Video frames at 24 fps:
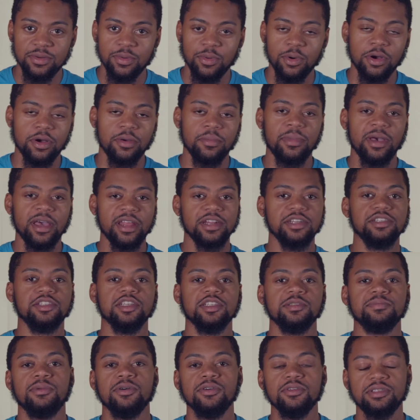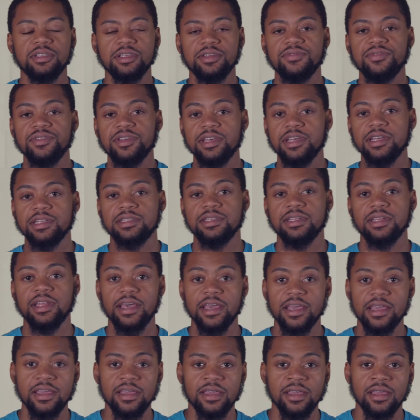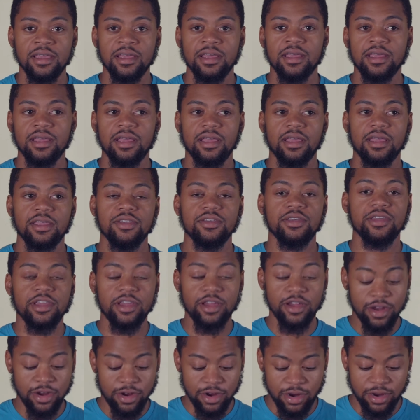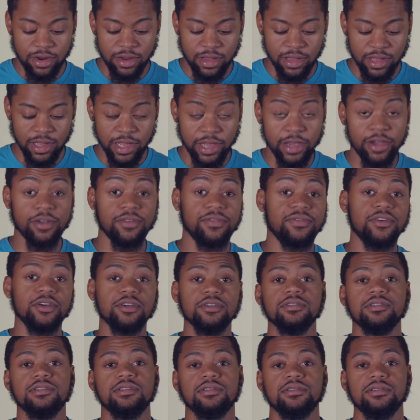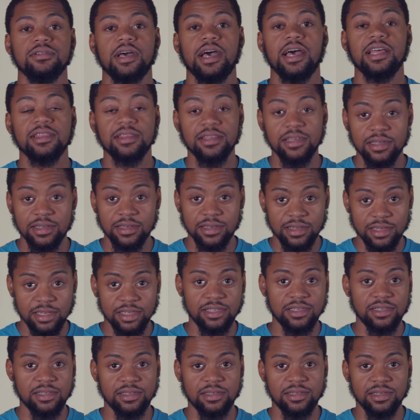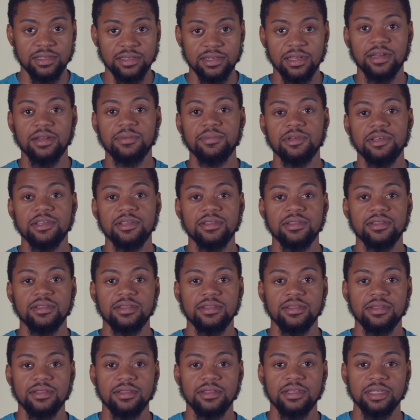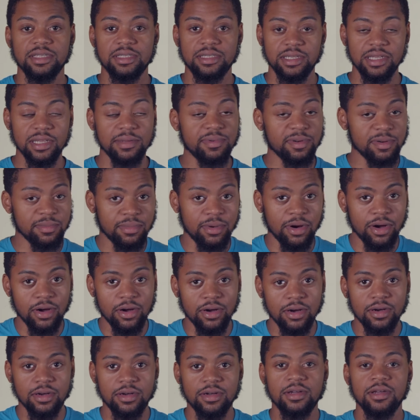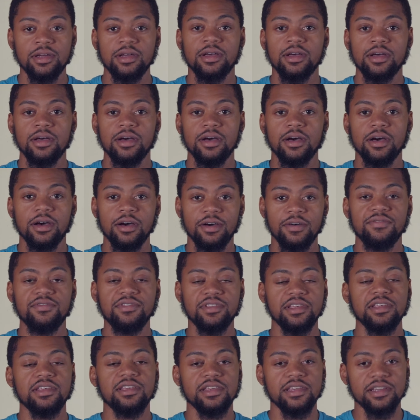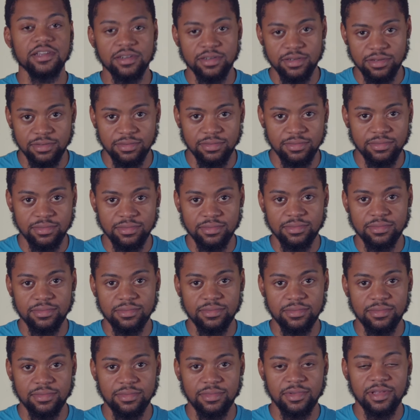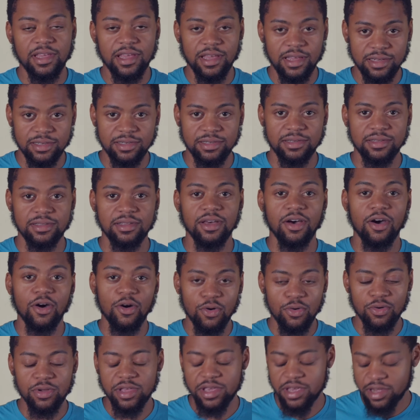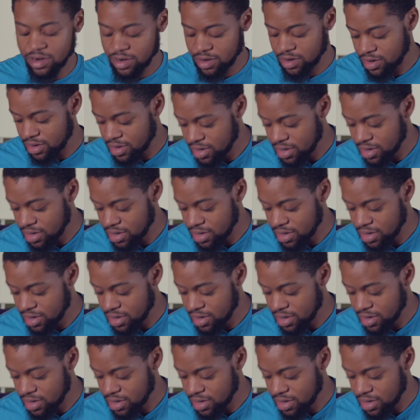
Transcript: Welcome back to JustBowlTv, and today you hear it here first. I think this is gonna be the sleeper ball of the year. Yes, the whole year.